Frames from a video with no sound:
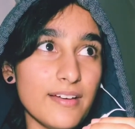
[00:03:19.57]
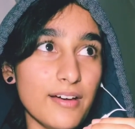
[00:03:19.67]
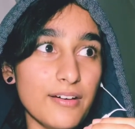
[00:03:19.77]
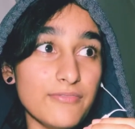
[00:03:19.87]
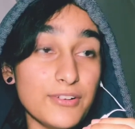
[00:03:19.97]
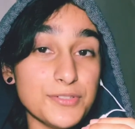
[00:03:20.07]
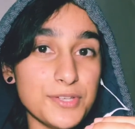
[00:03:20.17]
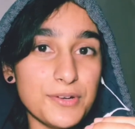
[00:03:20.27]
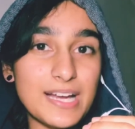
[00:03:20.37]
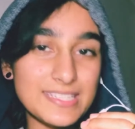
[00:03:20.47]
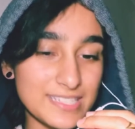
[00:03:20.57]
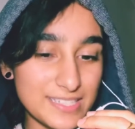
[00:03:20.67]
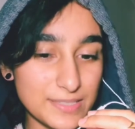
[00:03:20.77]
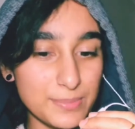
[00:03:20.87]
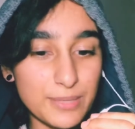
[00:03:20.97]
photo ID to
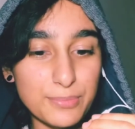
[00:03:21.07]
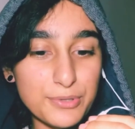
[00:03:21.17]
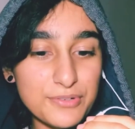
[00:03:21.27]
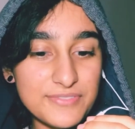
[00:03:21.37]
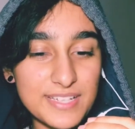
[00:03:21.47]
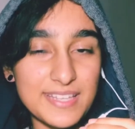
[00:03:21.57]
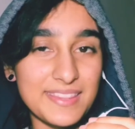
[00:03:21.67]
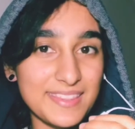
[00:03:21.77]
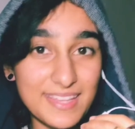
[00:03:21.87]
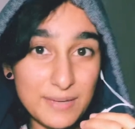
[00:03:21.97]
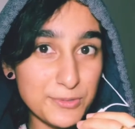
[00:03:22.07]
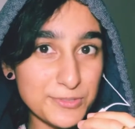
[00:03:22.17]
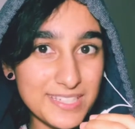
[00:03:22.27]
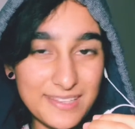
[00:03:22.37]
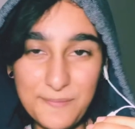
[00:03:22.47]
be approved, and then I'm all set.